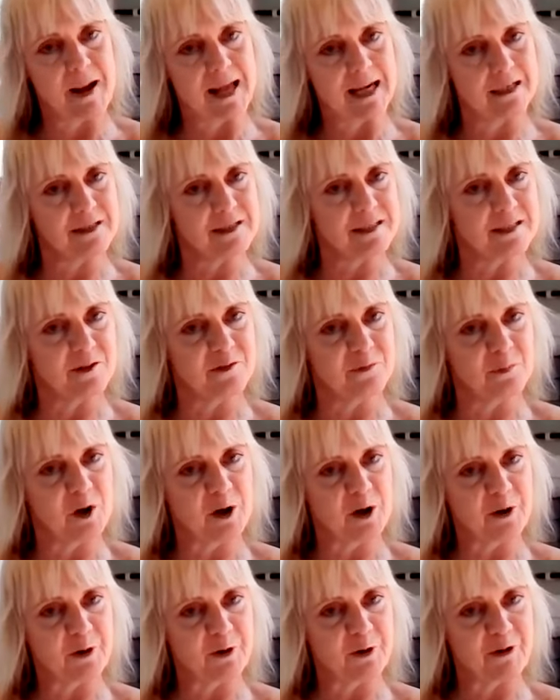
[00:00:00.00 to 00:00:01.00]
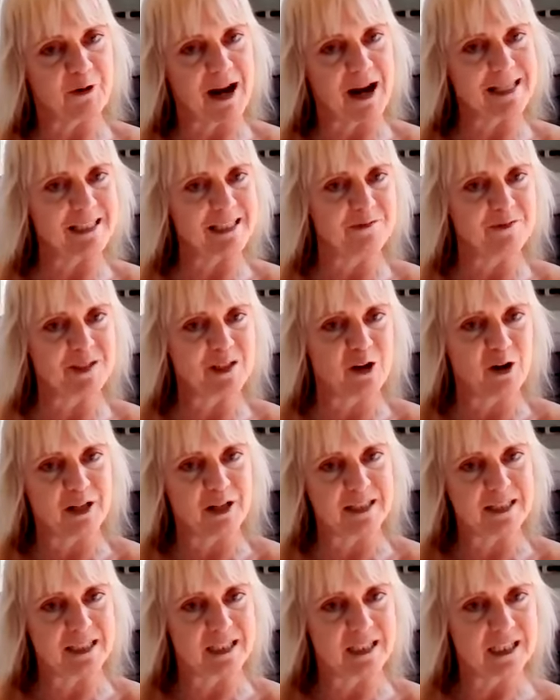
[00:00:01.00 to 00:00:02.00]
balance of my creative
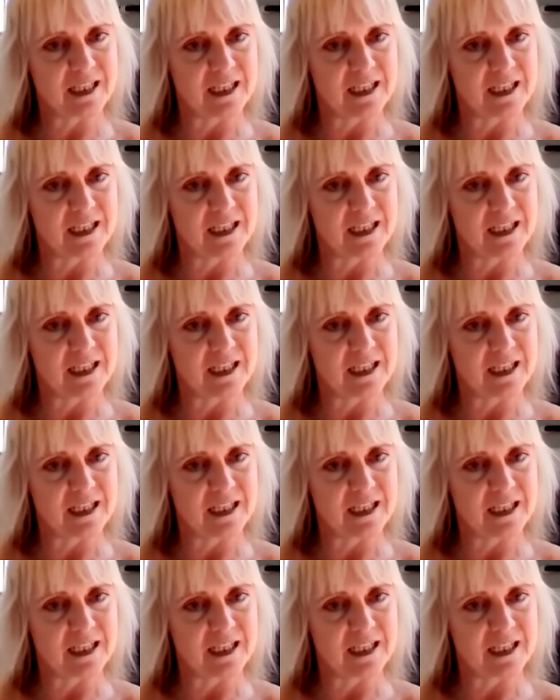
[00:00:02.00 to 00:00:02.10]
side.